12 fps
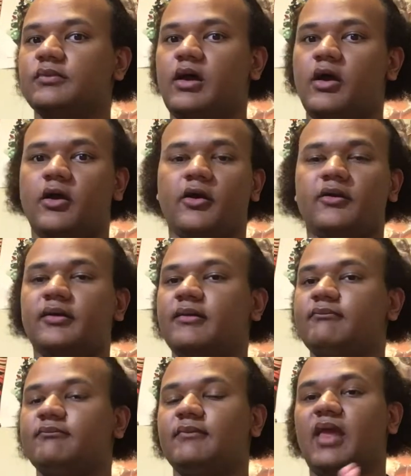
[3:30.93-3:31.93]
hurt
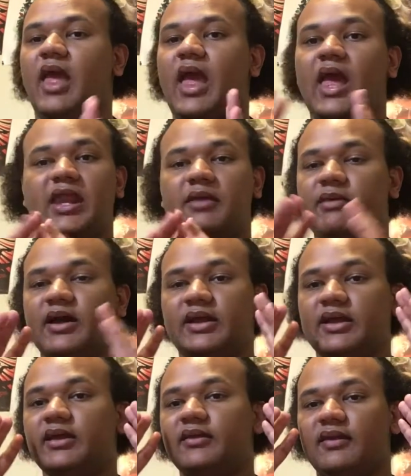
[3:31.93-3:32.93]

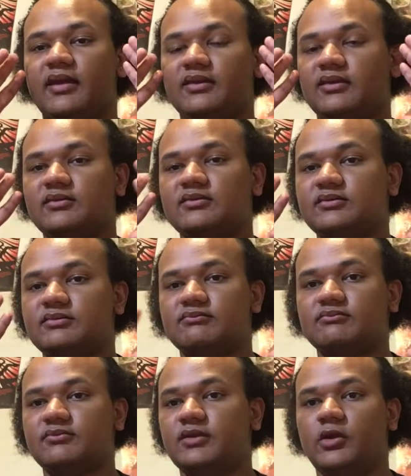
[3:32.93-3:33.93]
anybody that,
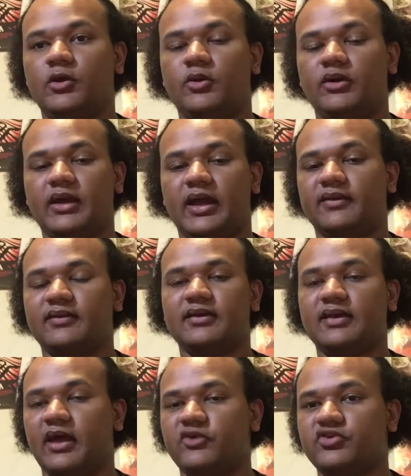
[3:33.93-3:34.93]
has
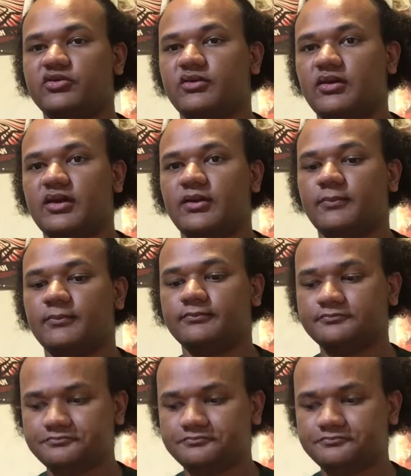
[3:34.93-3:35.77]
connection to him.